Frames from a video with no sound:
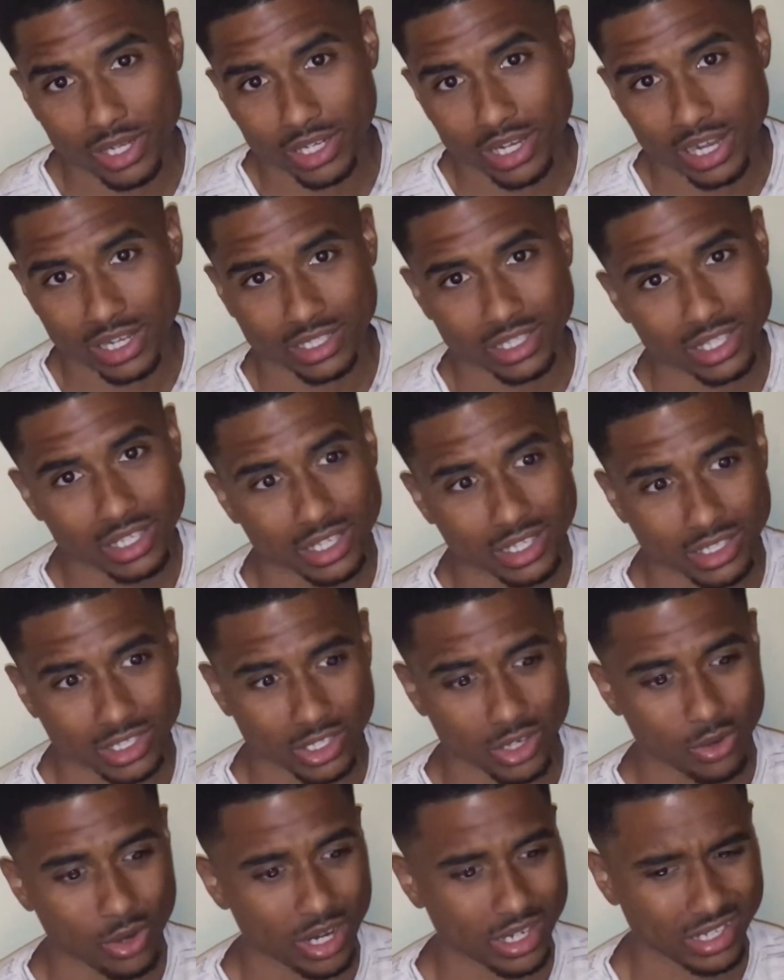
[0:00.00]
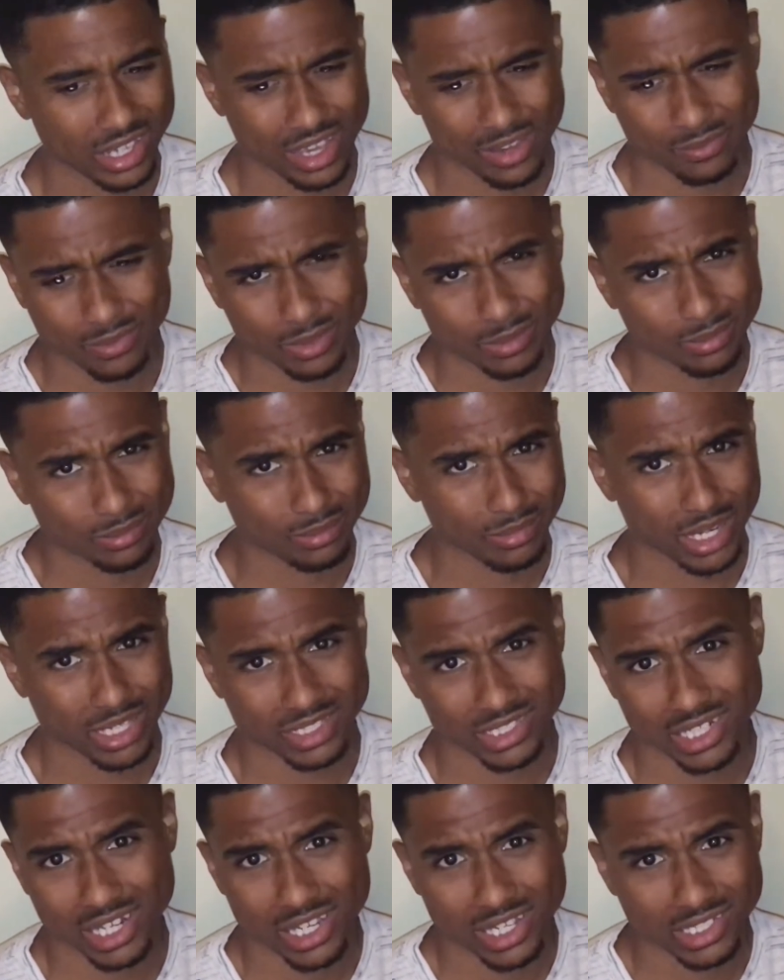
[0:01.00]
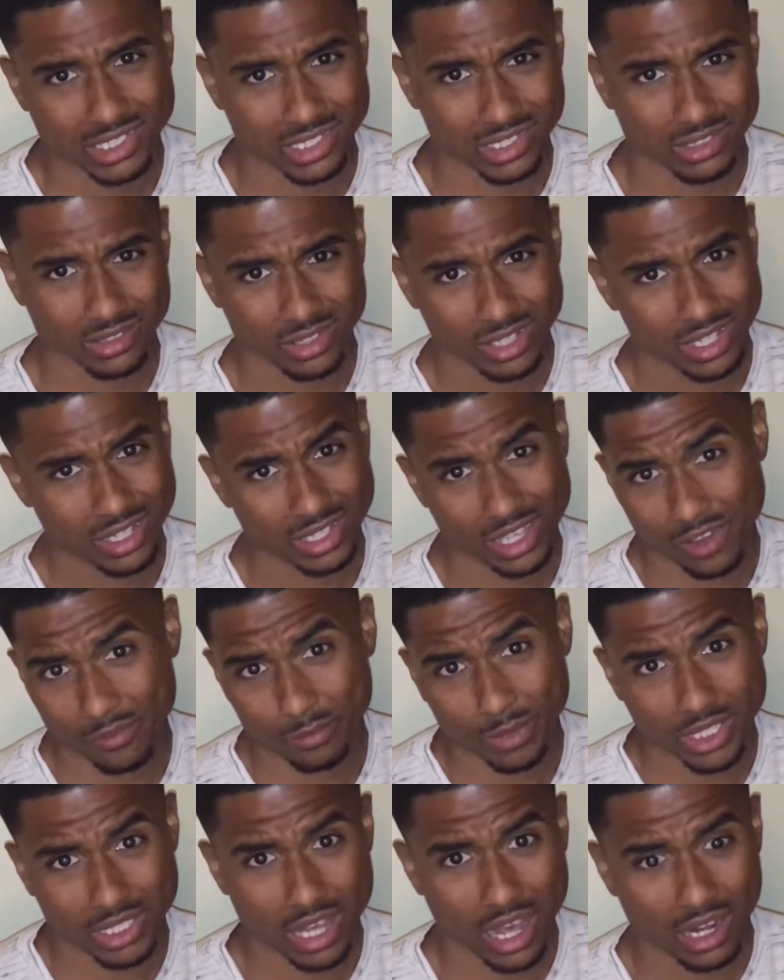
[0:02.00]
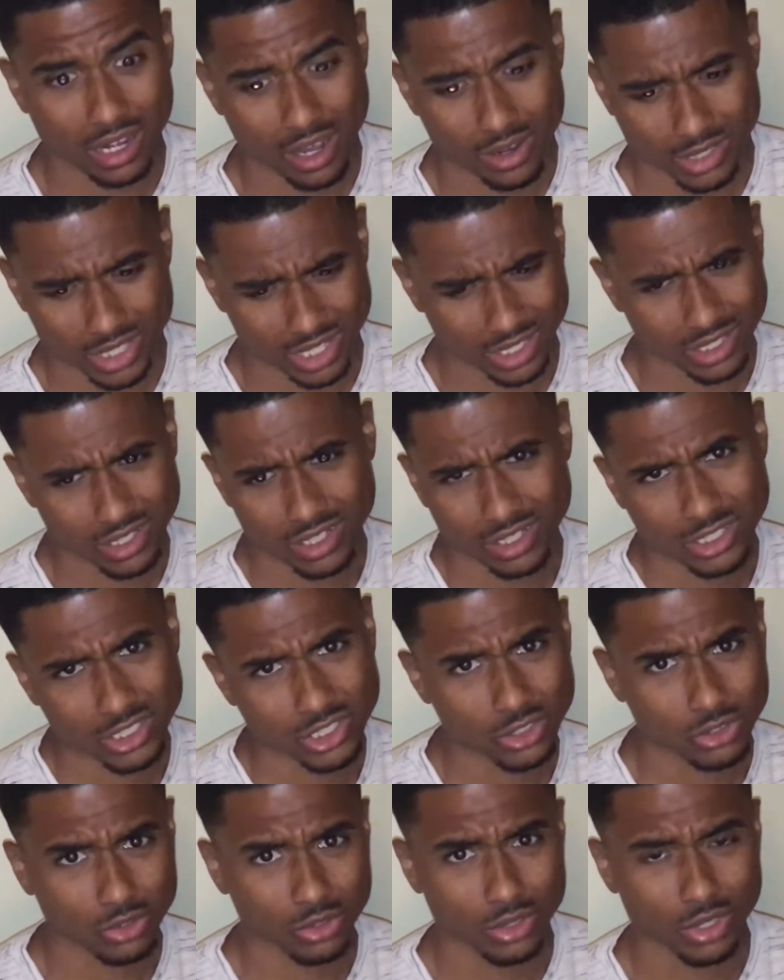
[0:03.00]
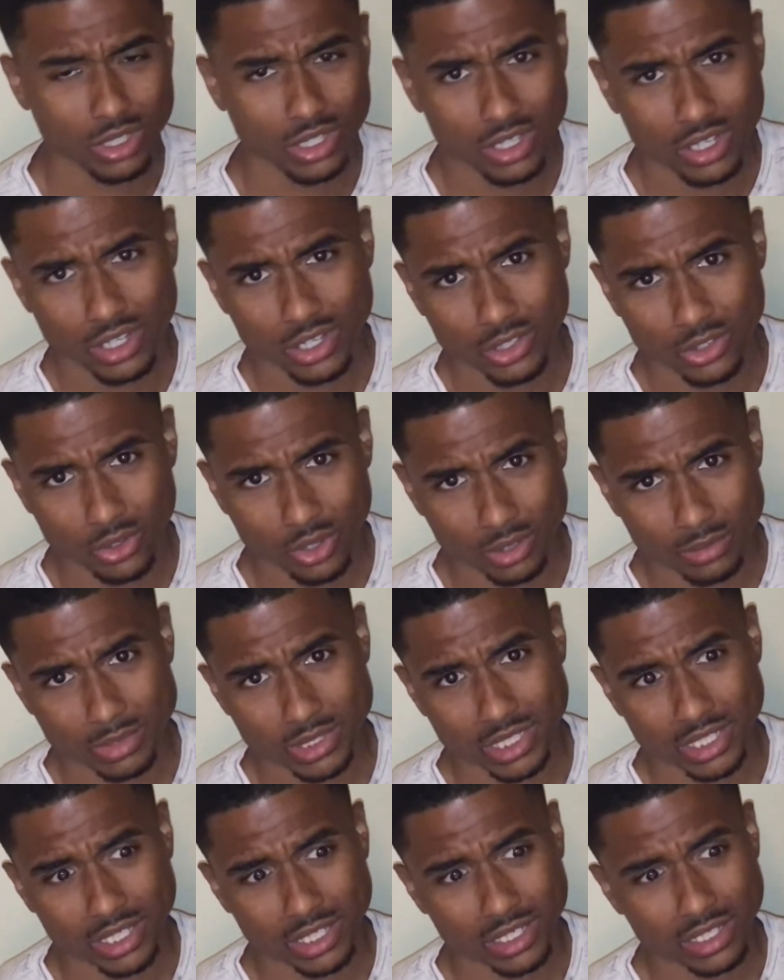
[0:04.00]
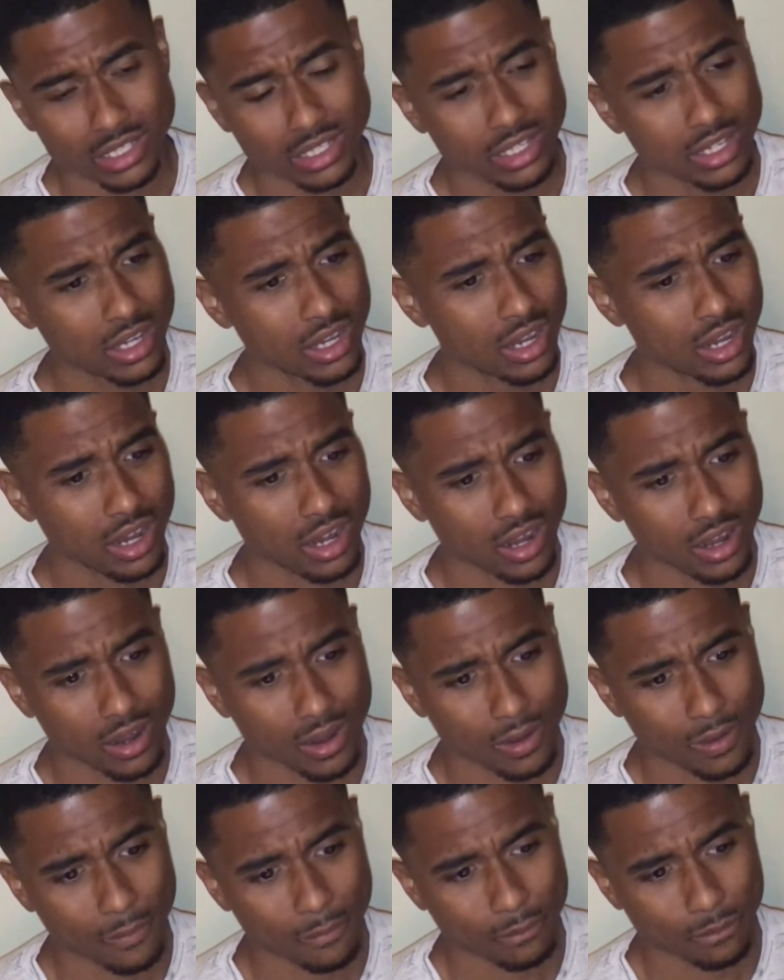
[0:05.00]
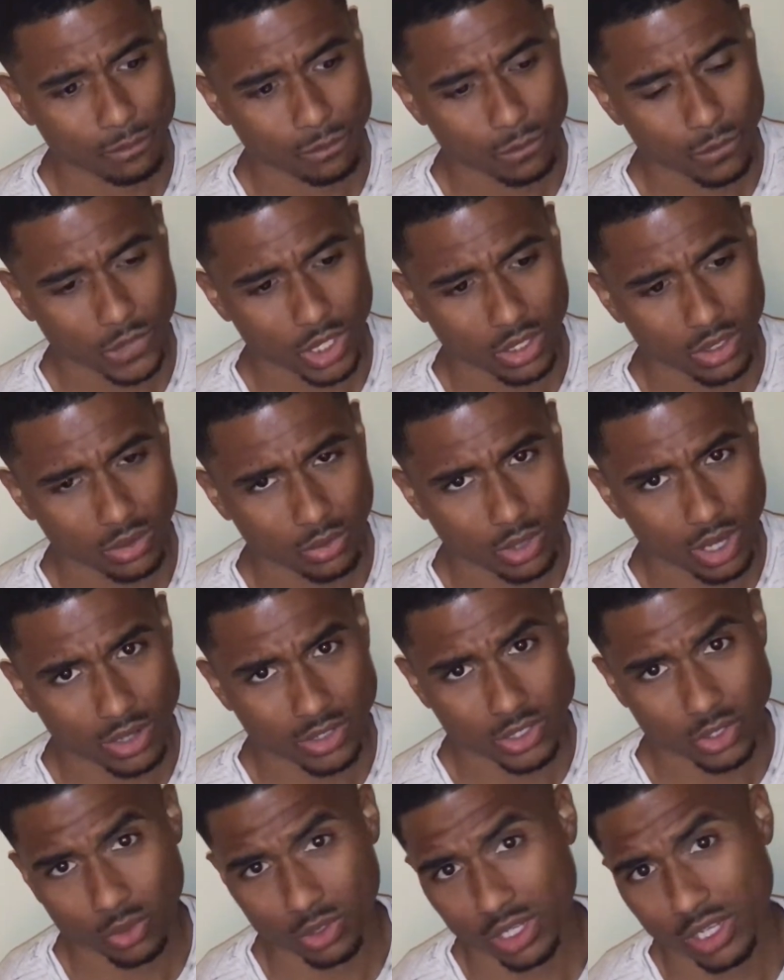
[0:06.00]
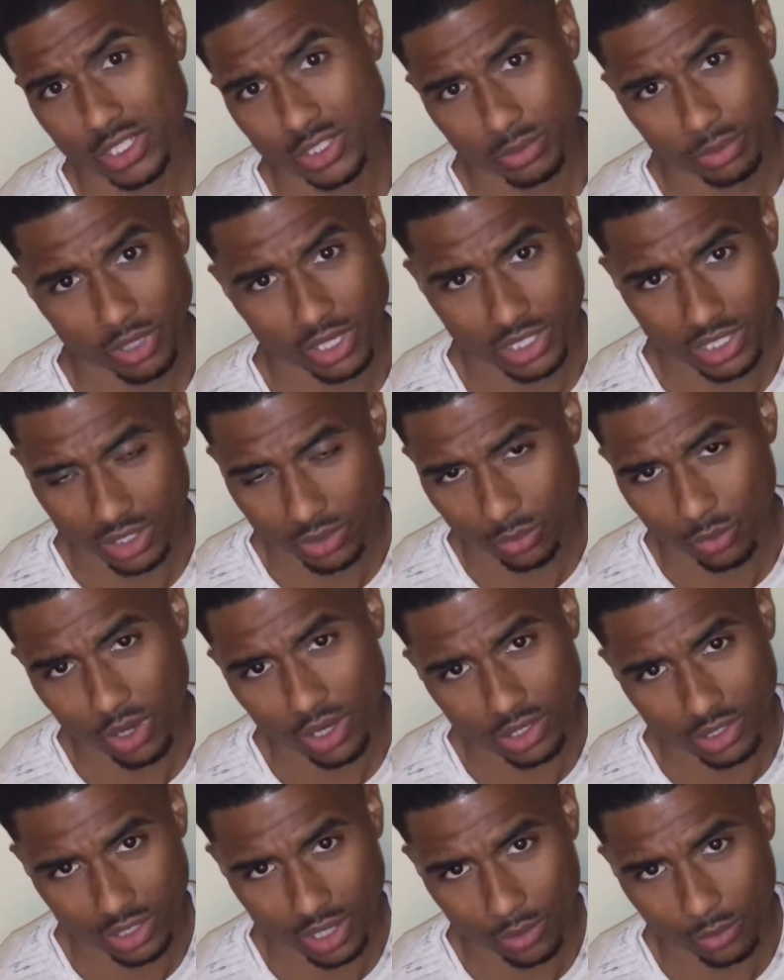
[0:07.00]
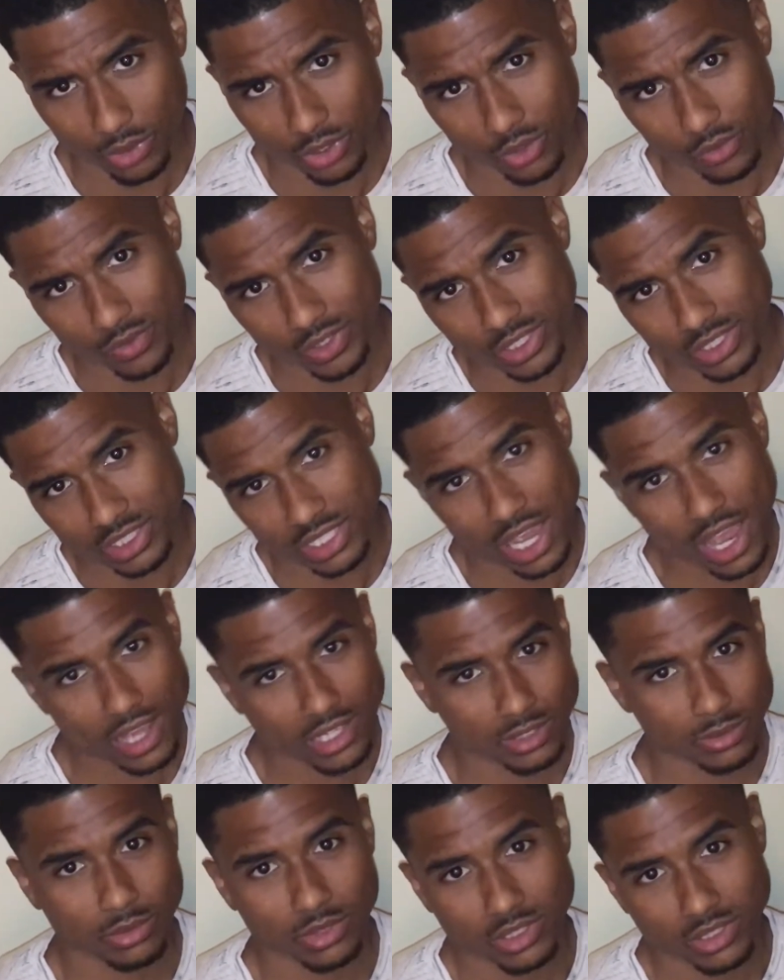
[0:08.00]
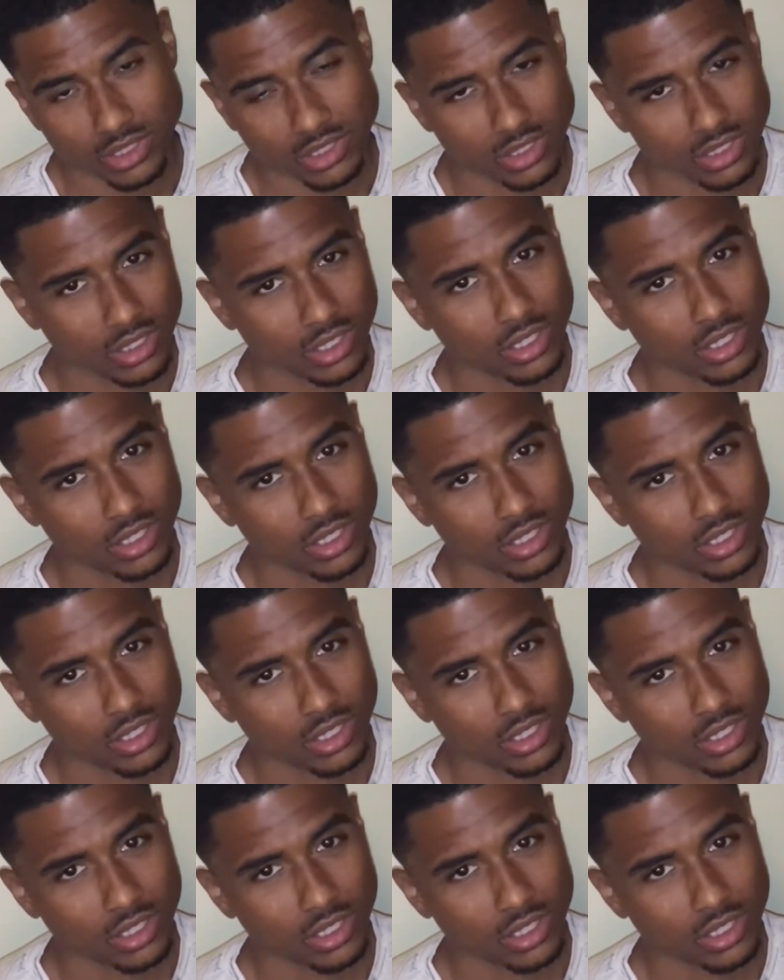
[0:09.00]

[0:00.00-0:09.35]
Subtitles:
that I can. You know, I gave them my change and gave them $1. I was like, here, this you. You know what I'm saying? Um, when I was on lunch break at work, I went over to Zaxby's.